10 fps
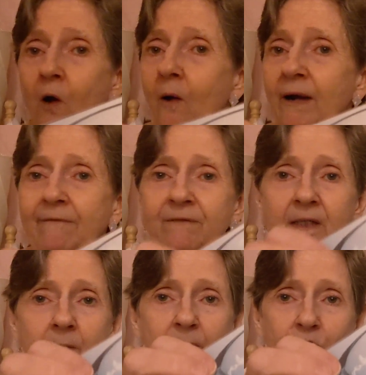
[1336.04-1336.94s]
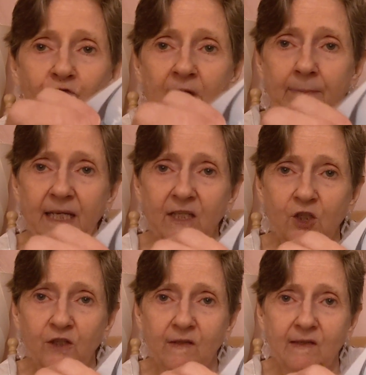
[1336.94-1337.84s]
know how I feel about Dream
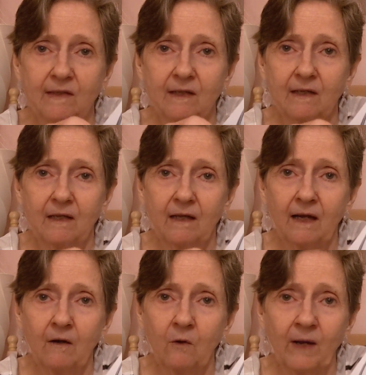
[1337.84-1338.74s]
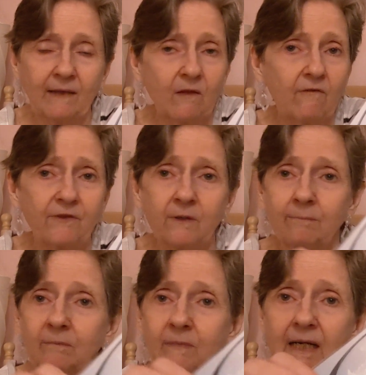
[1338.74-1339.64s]
Catchers. Oh, I love
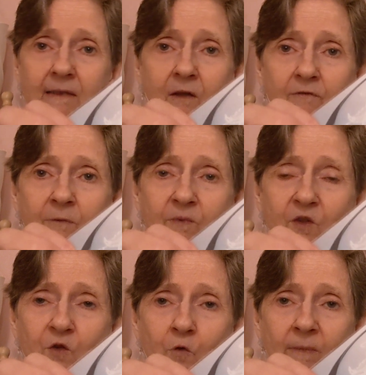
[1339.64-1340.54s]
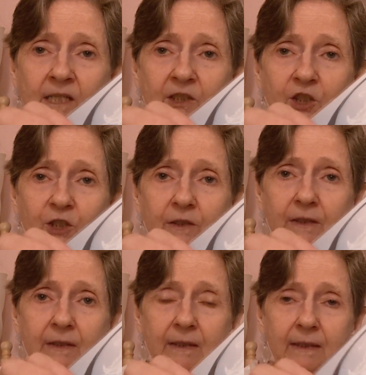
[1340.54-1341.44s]
them. I love them so much.
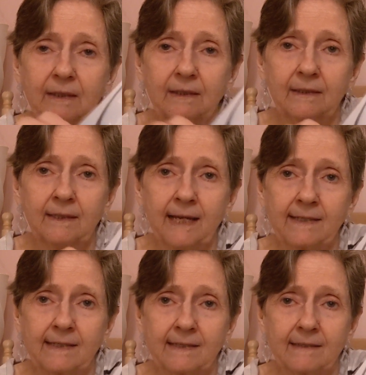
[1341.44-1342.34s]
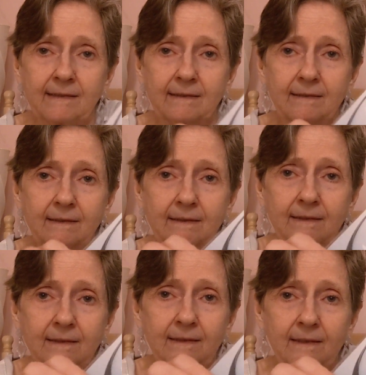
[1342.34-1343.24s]
Yes.
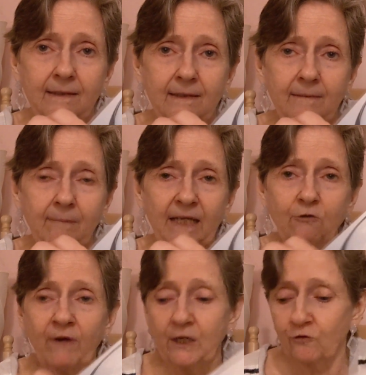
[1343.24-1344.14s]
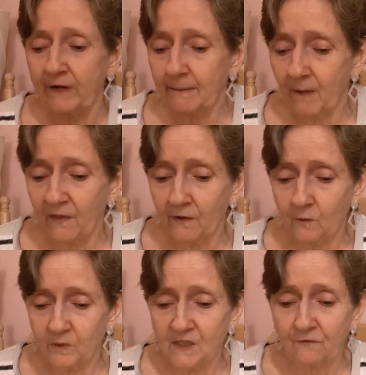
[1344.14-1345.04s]
My great-grandmother
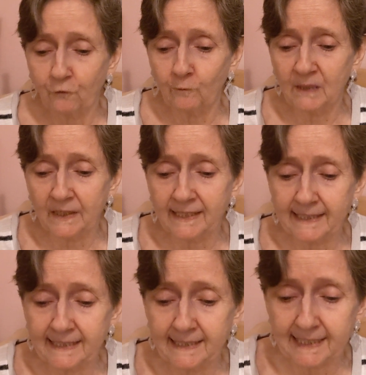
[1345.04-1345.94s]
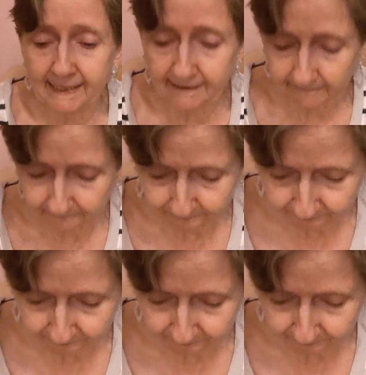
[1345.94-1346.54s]
was full-blooded Indian,